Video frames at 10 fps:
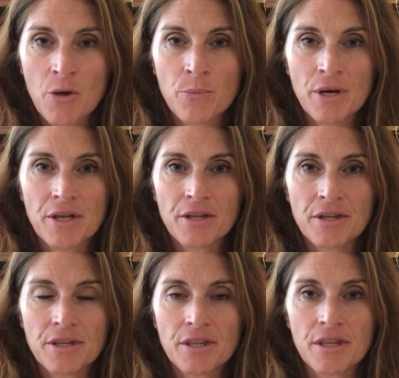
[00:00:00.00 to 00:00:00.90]
But
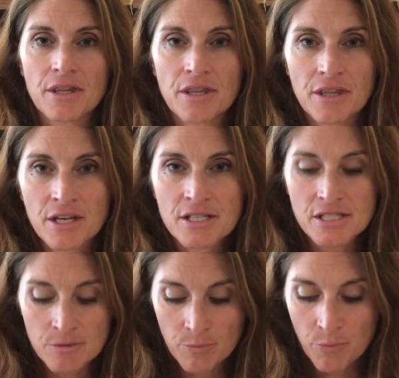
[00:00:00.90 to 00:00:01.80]

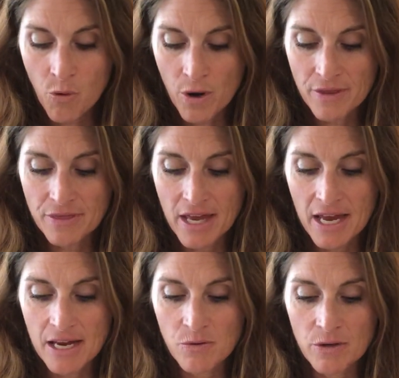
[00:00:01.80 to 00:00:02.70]
this point,
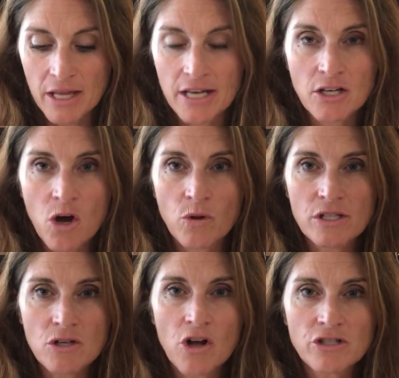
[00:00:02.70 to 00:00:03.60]
they were like, no,
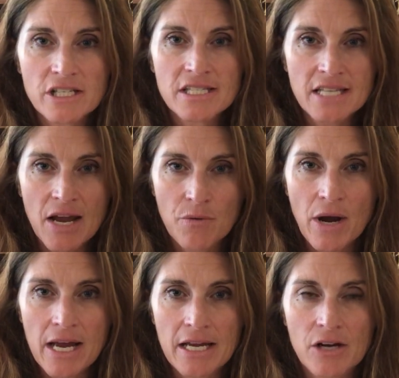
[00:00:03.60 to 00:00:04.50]
let's all just stay
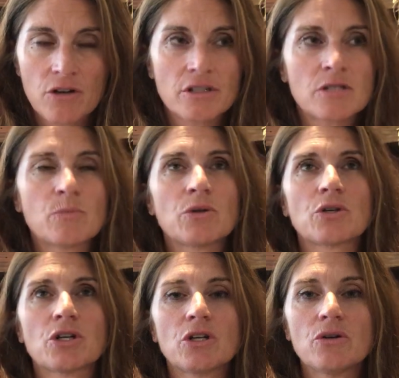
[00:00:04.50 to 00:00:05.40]
right here. Let's build a
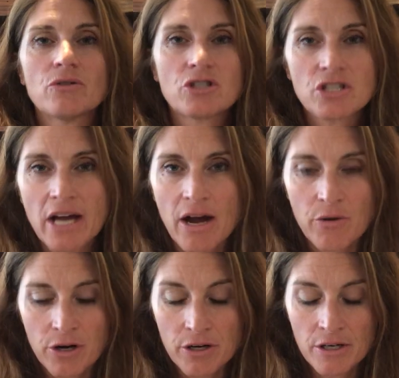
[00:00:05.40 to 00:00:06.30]
huge
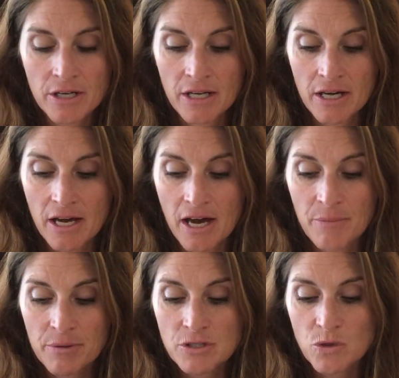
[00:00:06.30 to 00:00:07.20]
tower
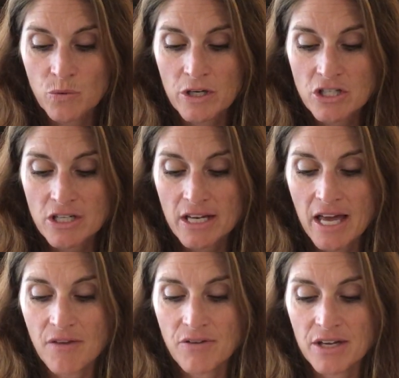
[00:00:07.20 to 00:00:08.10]
up into reach into
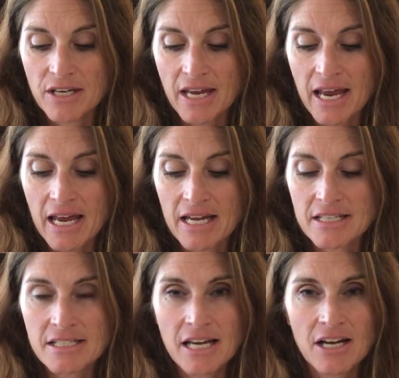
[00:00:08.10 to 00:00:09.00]
heaven.
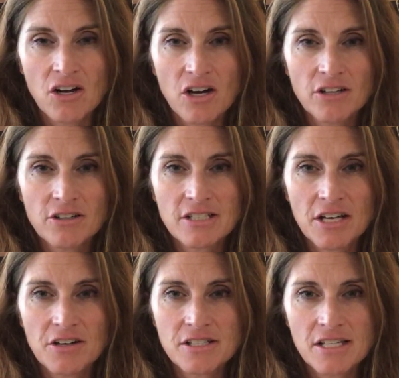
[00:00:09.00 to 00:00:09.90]
And God looked
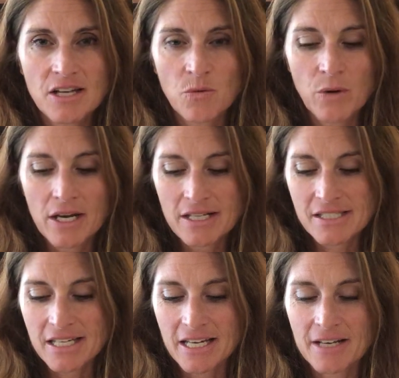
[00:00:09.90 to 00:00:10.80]
down and said, wait a
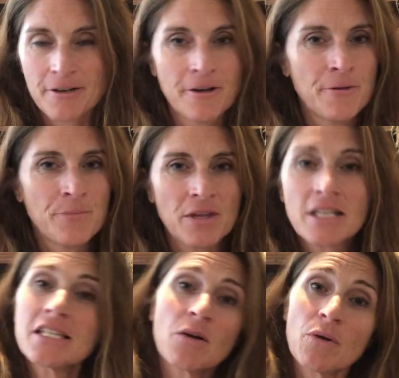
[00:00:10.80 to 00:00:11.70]
second,
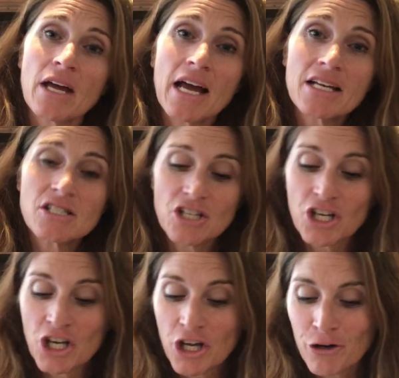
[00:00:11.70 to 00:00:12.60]
that's not what I asked you
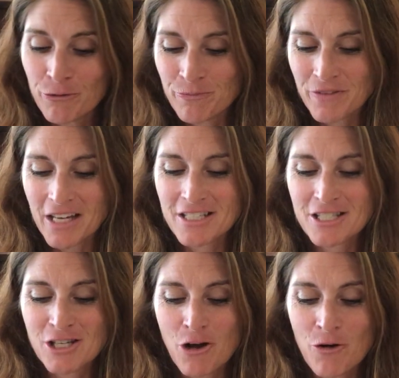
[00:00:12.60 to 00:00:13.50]
to do. And
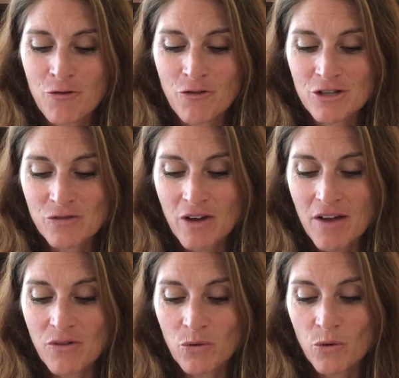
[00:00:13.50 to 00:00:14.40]
so in verse
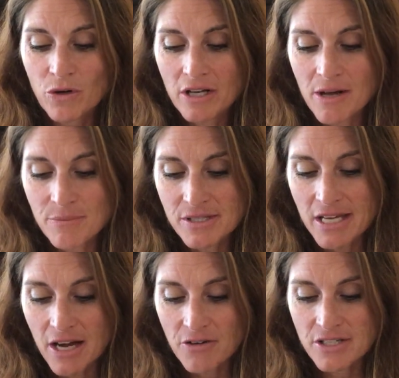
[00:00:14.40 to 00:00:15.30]
5, the Lord comes
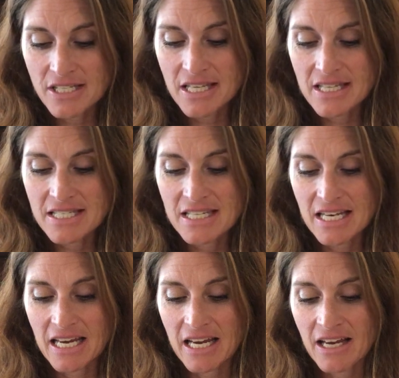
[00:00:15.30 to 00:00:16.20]
down to see the
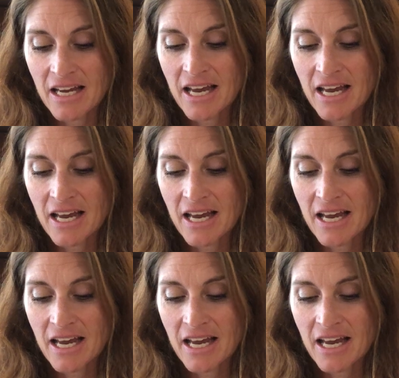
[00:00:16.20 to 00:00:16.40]
city.